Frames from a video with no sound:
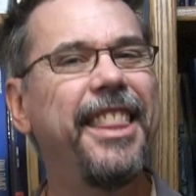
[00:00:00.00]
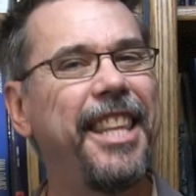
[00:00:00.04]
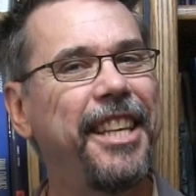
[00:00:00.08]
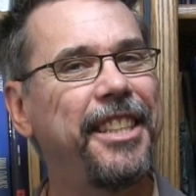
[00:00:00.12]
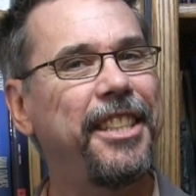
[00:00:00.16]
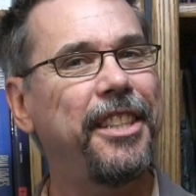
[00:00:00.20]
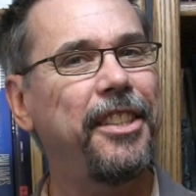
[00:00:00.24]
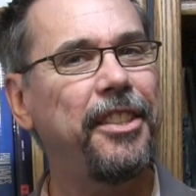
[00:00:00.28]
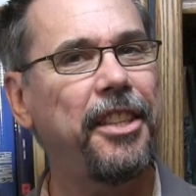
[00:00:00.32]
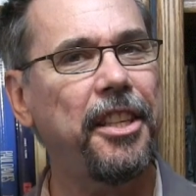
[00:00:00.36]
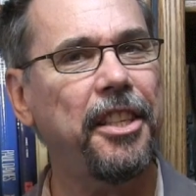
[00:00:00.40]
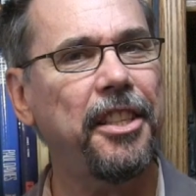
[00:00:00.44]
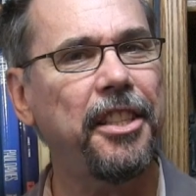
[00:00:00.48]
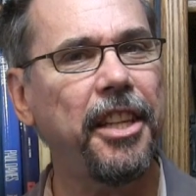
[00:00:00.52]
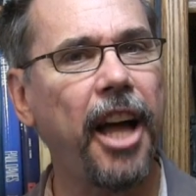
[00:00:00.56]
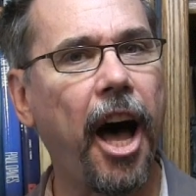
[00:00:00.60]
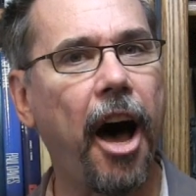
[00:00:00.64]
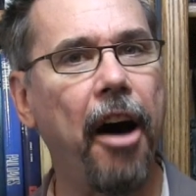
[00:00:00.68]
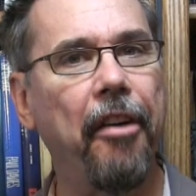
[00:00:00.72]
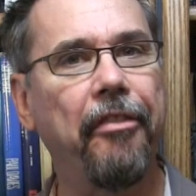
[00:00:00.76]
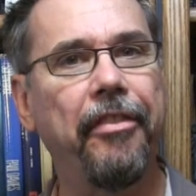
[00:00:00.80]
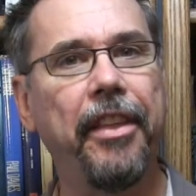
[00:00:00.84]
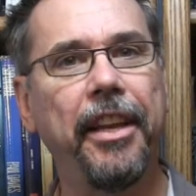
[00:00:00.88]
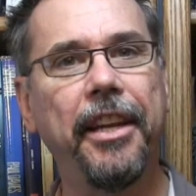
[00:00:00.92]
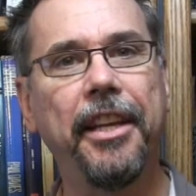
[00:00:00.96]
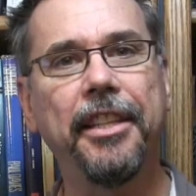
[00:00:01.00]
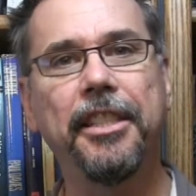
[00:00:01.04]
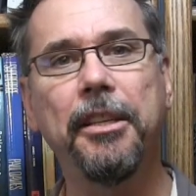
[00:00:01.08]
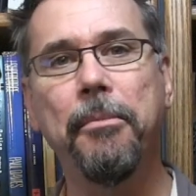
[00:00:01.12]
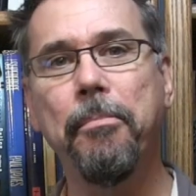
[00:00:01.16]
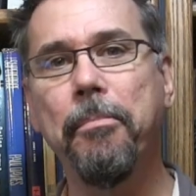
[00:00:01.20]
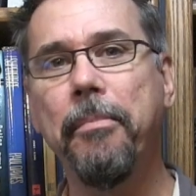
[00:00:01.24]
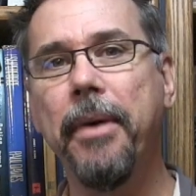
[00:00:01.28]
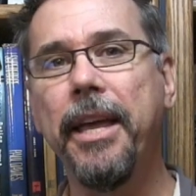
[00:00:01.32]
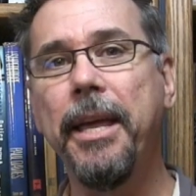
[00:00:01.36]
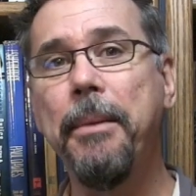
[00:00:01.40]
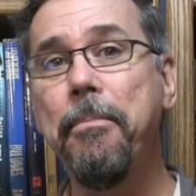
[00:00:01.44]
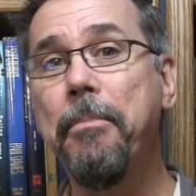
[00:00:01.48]
This is the stuff that
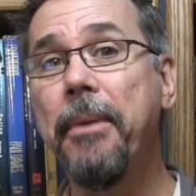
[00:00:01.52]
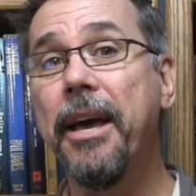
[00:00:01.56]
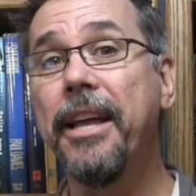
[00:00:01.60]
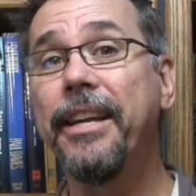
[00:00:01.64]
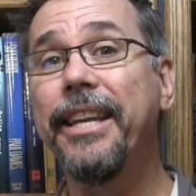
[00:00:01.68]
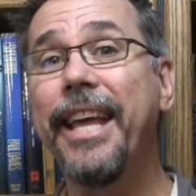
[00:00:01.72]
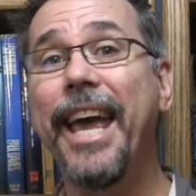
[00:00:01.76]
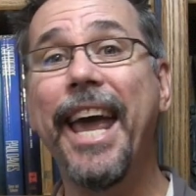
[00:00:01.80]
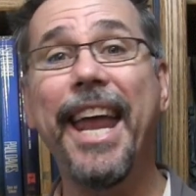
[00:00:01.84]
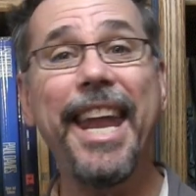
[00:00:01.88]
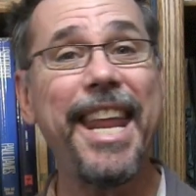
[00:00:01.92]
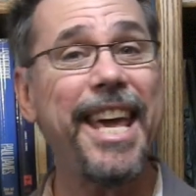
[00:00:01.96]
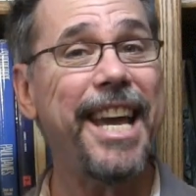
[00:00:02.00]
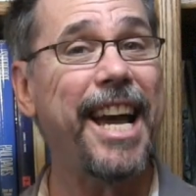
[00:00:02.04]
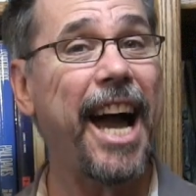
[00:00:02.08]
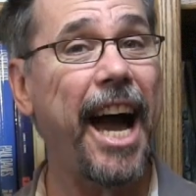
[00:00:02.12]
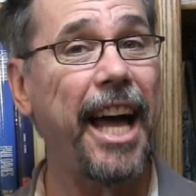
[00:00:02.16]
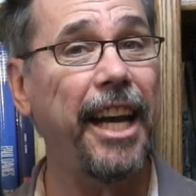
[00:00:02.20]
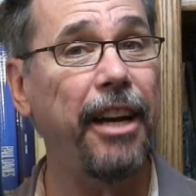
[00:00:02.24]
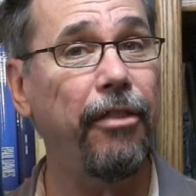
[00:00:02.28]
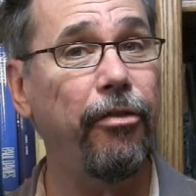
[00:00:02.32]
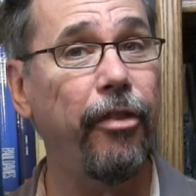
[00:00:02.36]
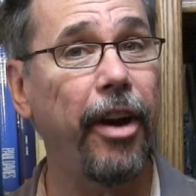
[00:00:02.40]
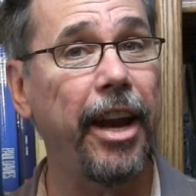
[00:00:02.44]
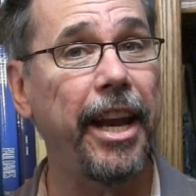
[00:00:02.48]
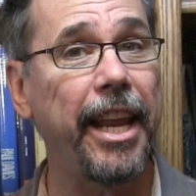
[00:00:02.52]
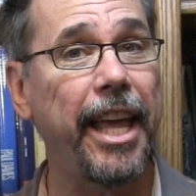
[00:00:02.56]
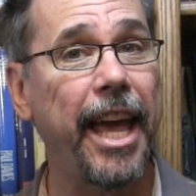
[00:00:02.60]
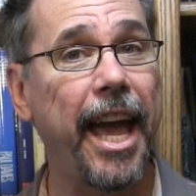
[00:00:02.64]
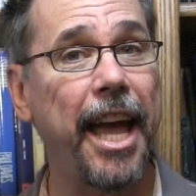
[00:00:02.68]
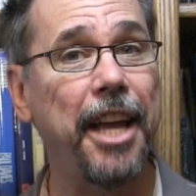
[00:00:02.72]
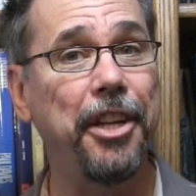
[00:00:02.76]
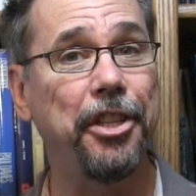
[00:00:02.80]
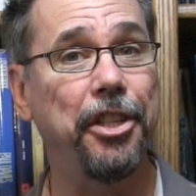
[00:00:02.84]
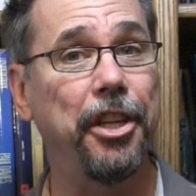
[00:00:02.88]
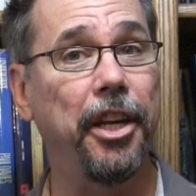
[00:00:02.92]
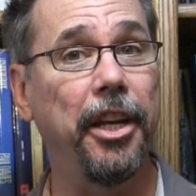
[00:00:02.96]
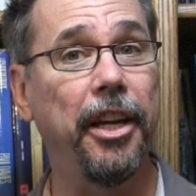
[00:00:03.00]
doesn't emit any kind of
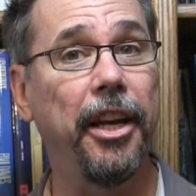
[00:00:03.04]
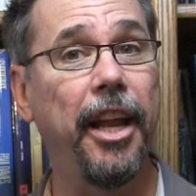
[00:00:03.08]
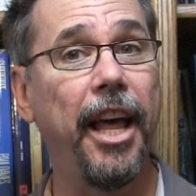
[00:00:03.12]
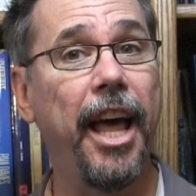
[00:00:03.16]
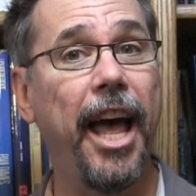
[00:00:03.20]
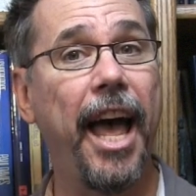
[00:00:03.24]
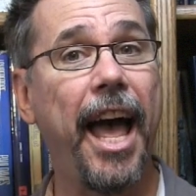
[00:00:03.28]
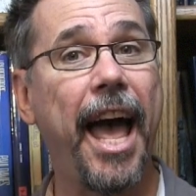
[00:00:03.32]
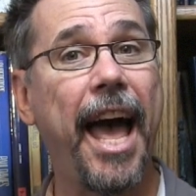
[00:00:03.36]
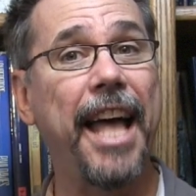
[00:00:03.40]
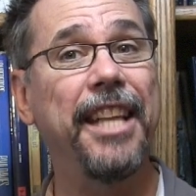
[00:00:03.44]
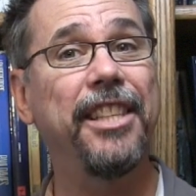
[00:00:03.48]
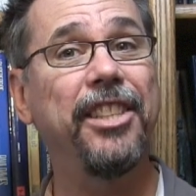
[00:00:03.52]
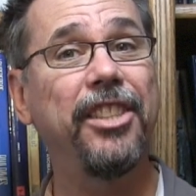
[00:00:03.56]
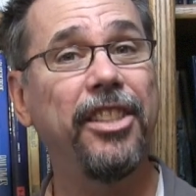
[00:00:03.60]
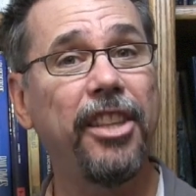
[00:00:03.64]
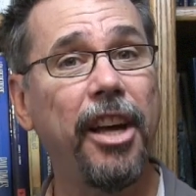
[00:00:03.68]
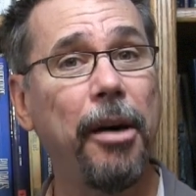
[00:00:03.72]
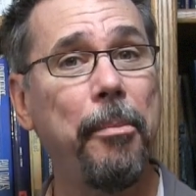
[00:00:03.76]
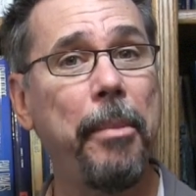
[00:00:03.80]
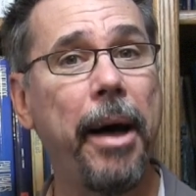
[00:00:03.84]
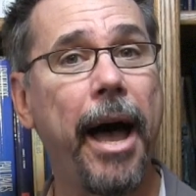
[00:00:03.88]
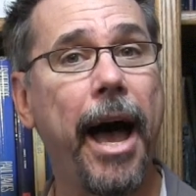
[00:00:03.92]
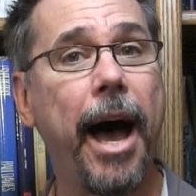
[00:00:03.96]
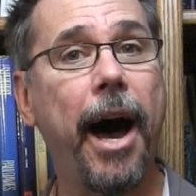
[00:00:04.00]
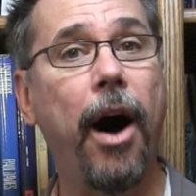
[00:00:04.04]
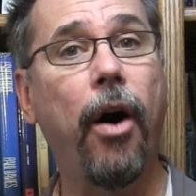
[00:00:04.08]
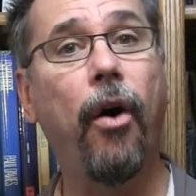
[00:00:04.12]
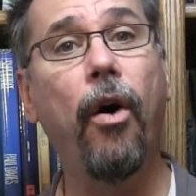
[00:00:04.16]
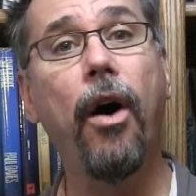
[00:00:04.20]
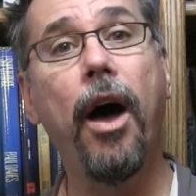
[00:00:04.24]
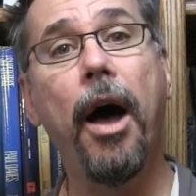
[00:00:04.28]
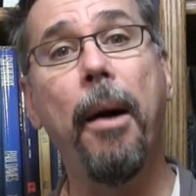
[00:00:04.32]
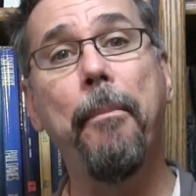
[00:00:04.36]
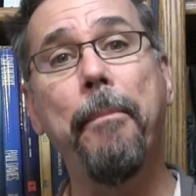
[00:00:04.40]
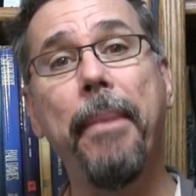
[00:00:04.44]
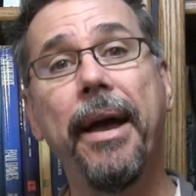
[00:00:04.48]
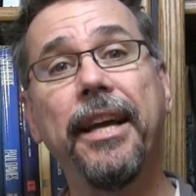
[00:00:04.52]
radiation and somehow
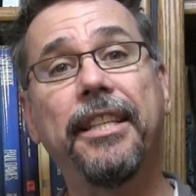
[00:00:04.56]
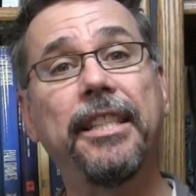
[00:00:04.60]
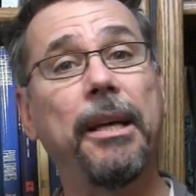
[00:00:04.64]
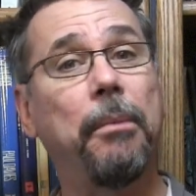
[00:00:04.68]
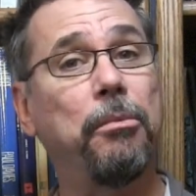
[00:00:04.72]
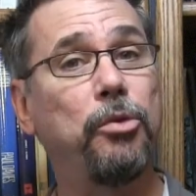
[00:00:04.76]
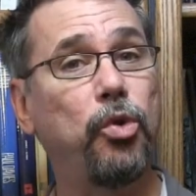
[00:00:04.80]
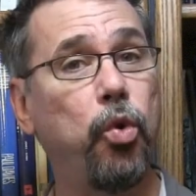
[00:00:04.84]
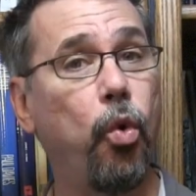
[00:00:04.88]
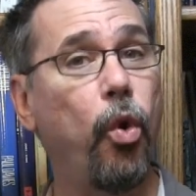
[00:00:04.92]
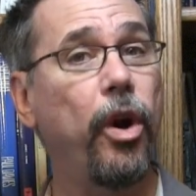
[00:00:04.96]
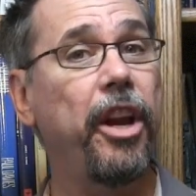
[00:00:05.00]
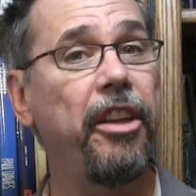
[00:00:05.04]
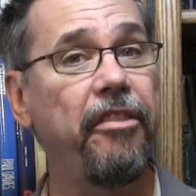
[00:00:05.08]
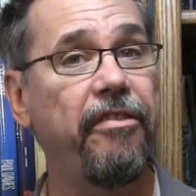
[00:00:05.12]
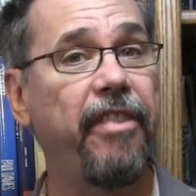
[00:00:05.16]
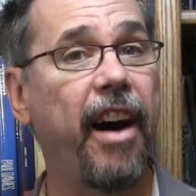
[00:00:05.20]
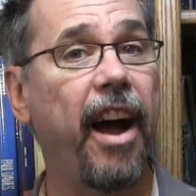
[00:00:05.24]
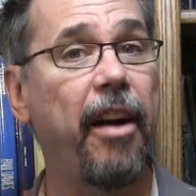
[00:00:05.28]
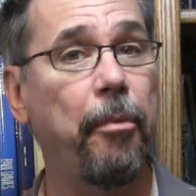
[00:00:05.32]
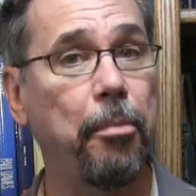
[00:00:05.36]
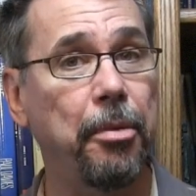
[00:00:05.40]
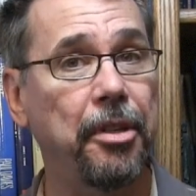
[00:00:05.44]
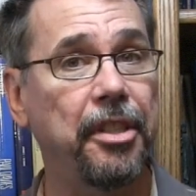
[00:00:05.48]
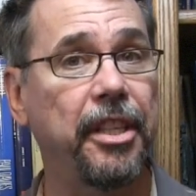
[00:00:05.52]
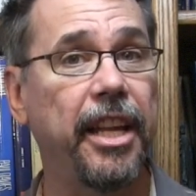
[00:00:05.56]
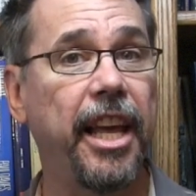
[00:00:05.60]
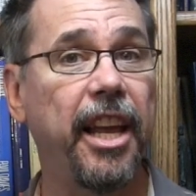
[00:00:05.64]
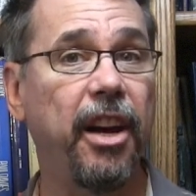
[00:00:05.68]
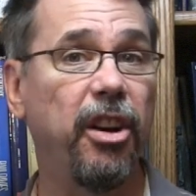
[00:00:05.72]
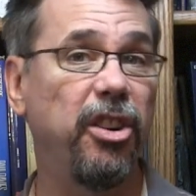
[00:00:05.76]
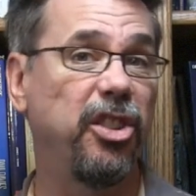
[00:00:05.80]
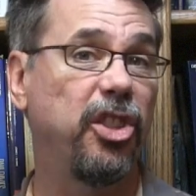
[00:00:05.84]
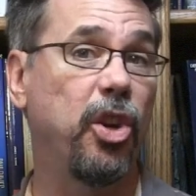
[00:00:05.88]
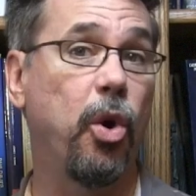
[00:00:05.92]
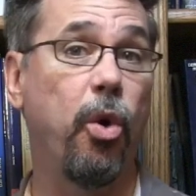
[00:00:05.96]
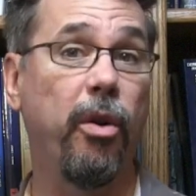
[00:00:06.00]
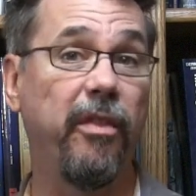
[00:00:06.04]
makes up 25%
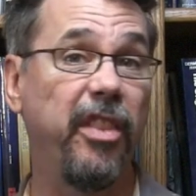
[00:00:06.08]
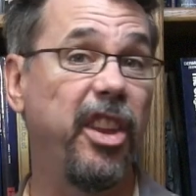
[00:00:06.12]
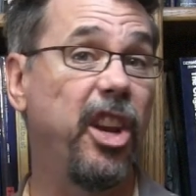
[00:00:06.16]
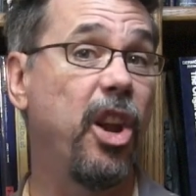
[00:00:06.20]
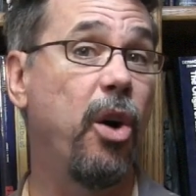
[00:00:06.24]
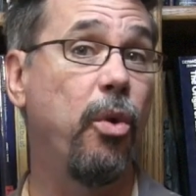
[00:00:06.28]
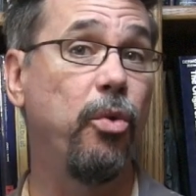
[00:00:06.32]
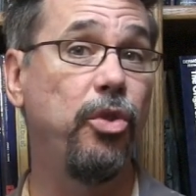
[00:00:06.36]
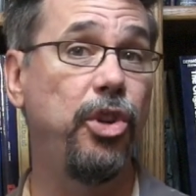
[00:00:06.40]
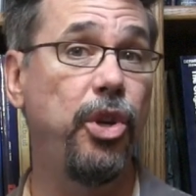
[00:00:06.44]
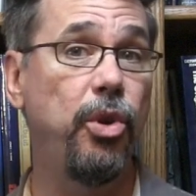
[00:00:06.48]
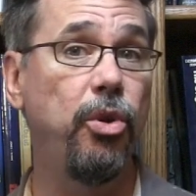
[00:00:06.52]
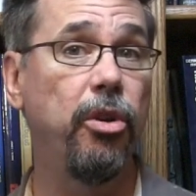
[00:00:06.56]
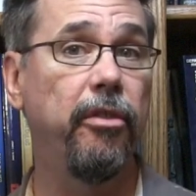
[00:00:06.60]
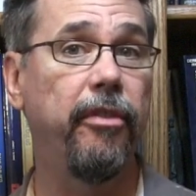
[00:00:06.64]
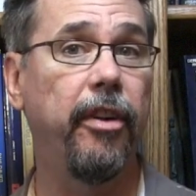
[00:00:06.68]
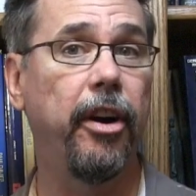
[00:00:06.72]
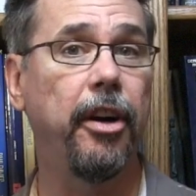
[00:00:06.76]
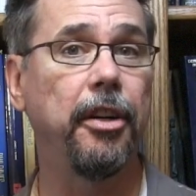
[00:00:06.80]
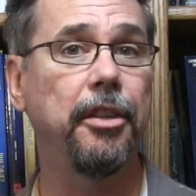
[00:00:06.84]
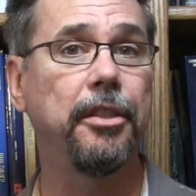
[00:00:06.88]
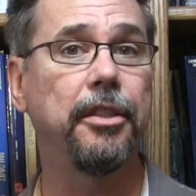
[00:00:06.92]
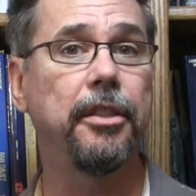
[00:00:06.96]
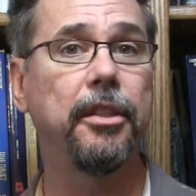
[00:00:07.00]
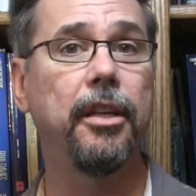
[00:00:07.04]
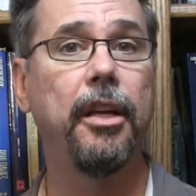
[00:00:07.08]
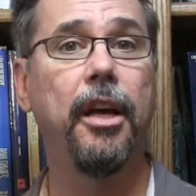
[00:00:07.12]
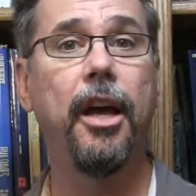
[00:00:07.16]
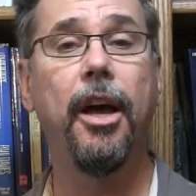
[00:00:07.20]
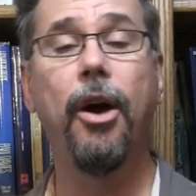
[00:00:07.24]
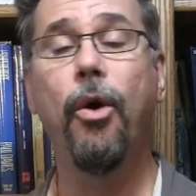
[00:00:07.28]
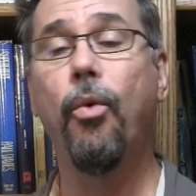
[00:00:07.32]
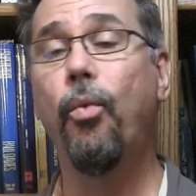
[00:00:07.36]
or so of the known universe.